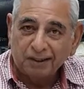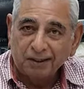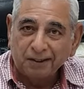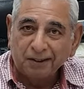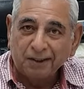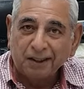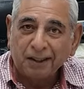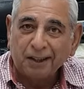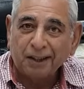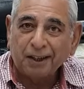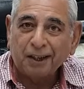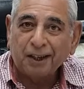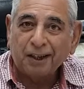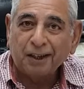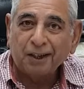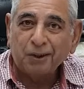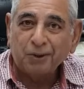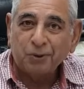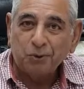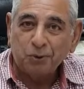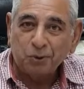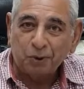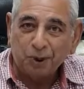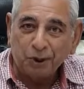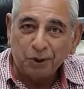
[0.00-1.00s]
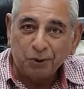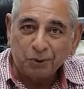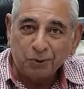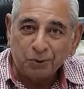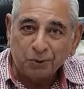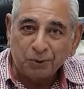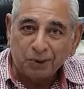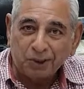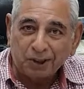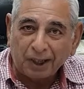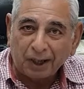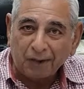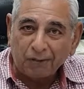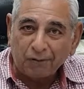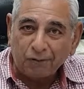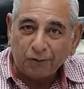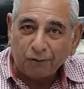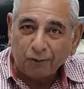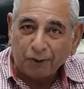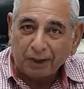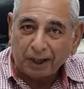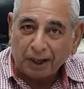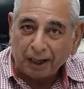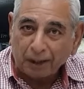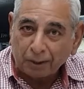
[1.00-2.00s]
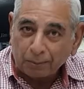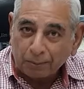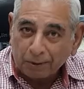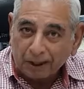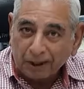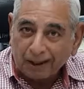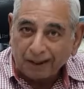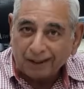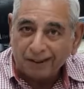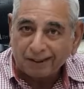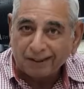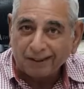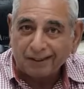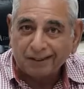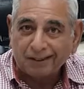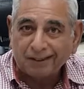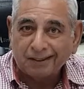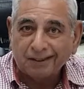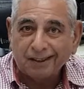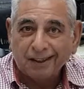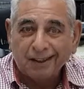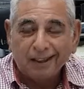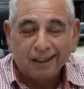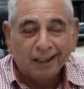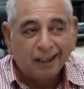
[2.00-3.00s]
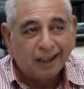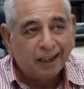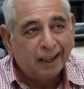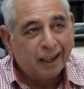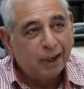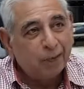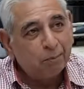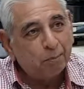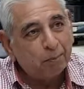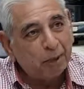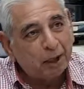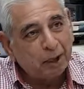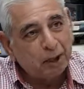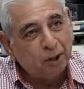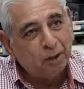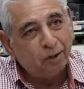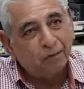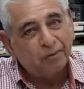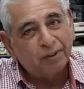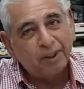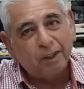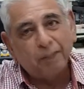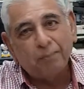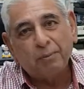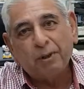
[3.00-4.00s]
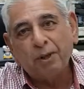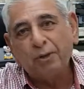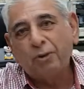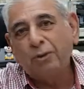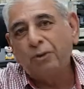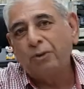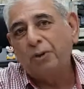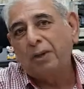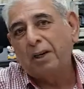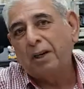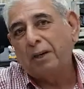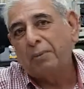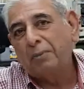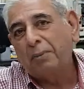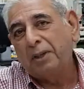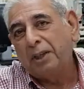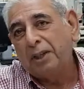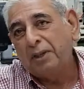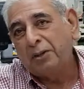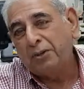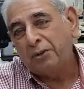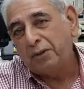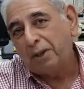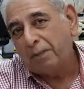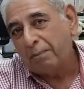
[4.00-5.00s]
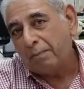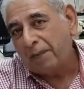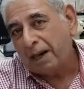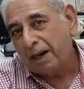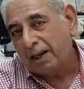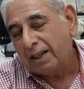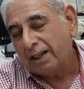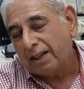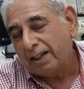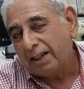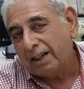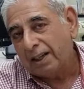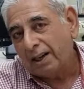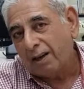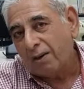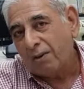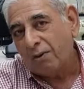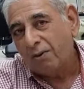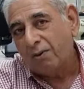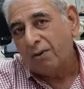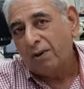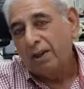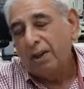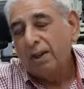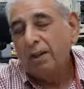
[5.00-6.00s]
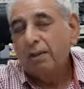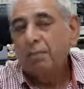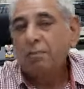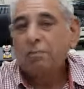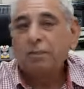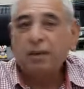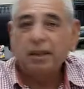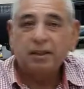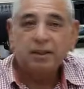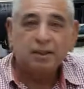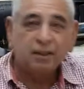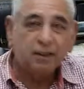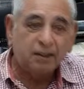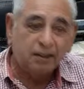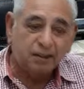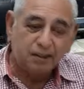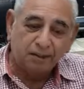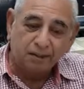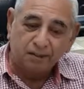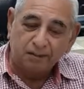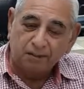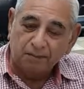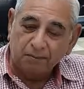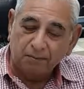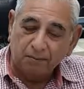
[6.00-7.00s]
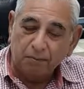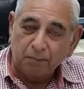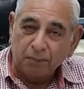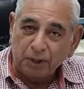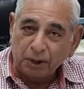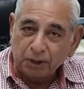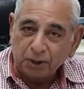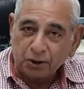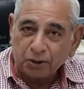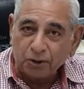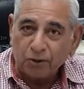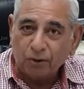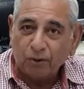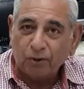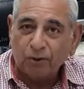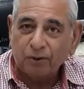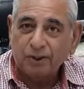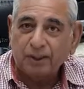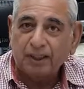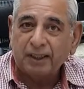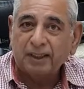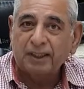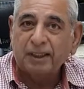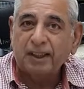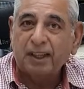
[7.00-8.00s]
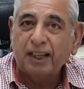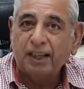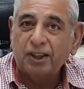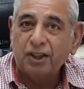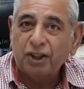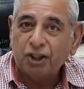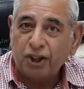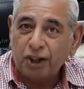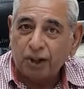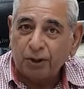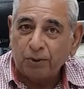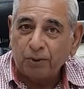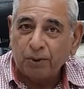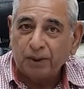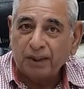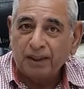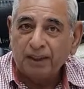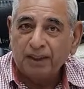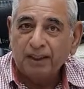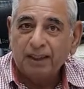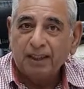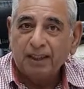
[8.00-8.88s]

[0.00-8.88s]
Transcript: You can use cell phone harmonizers, and many of them are going to come into the market now. But be sure that they are genuine.